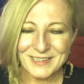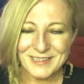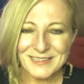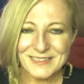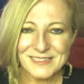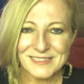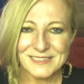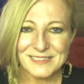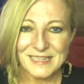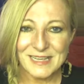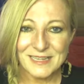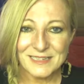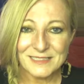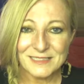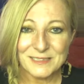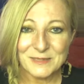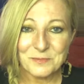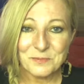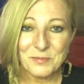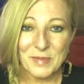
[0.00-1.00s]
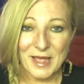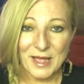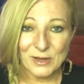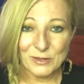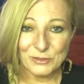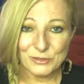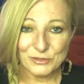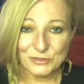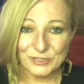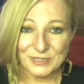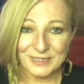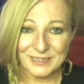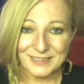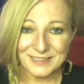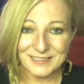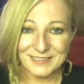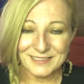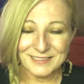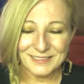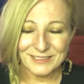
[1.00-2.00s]
Set some
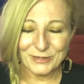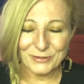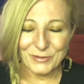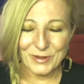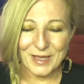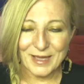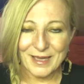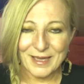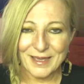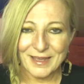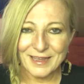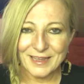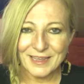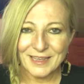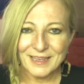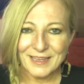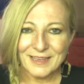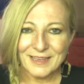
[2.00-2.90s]
boundaries, okay?